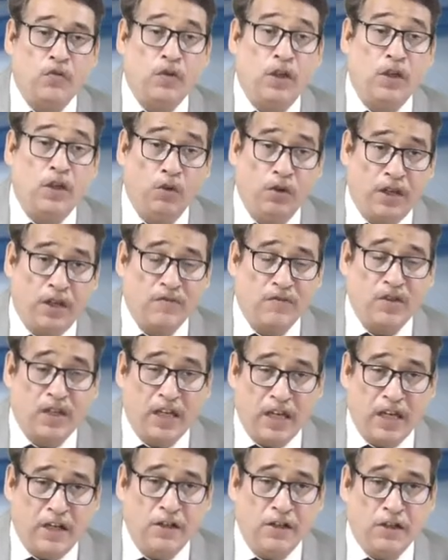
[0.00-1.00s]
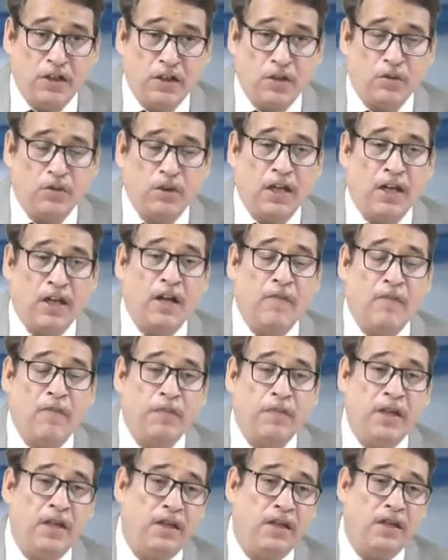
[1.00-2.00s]
who gives guarantee to the
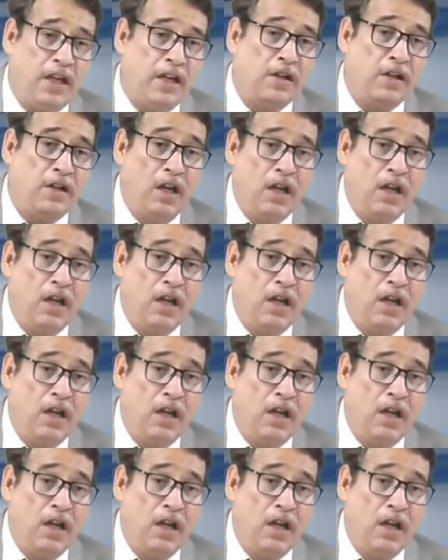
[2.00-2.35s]
company that